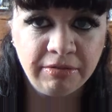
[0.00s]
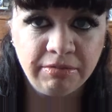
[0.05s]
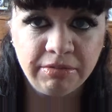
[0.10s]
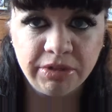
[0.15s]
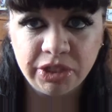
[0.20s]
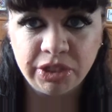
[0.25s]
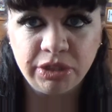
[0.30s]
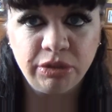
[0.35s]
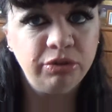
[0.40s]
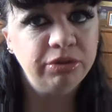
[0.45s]

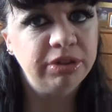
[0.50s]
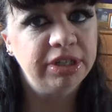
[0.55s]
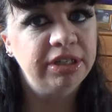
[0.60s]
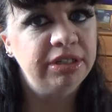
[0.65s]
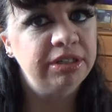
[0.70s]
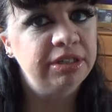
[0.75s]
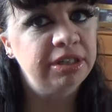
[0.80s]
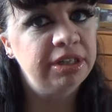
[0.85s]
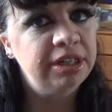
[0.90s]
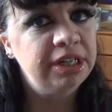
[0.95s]
slogan.
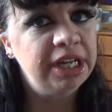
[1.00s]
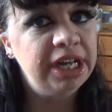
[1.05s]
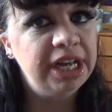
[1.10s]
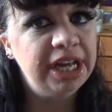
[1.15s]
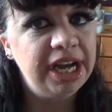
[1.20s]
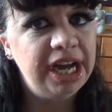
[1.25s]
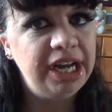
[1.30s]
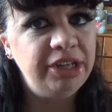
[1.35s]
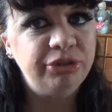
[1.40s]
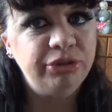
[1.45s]

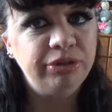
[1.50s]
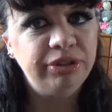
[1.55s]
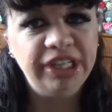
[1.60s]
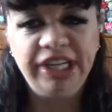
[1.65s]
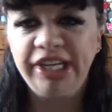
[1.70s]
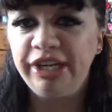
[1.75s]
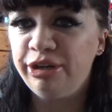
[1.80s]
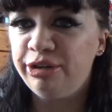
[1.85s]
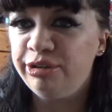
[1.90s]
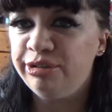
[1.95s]
I don't
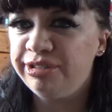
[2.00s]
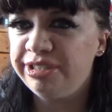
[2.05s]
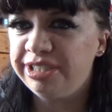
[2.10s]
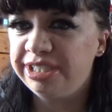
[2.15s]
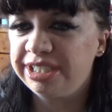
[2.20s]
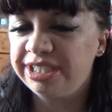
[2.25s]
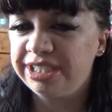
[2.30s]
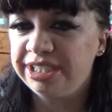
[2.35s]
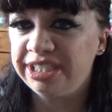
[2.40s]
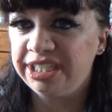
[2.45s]
like
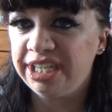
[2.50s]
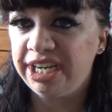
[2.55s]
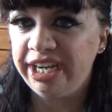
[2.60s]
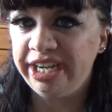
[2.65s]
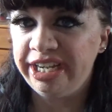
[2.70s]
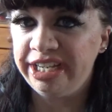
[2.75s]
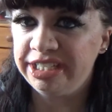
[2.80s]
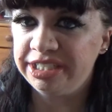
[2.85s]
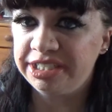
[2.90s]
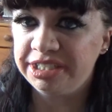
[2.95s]
nudes.
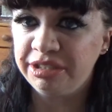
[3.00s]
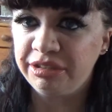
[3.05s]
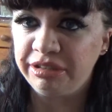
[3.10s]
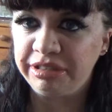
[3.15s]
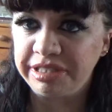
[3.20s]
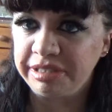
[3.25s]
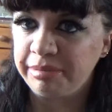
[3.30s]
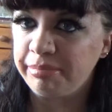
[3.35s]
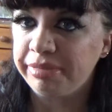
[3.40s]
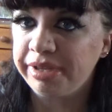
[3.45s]
It's not
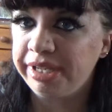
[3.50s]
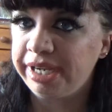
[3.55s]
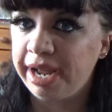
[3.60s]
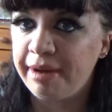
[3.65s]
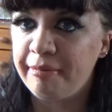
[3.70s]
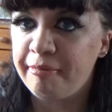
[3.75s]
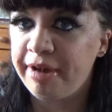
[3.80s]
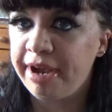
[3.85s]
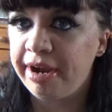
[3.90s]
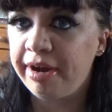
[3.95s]
something I
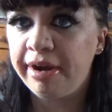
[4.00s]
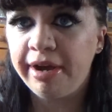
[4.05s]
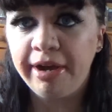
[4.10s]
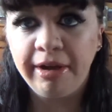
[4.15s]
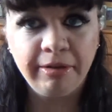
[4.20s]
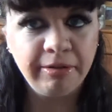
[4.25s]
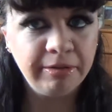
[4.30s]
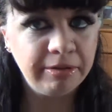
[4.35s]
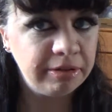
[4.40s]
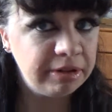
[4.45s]
wear
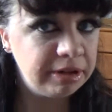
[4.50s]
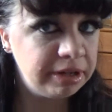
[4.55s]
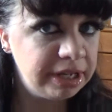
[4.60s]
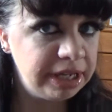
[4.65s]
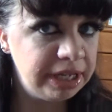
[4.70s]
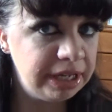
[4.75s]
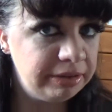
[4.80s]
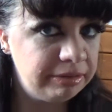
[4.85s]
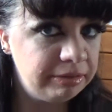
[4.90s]
out. If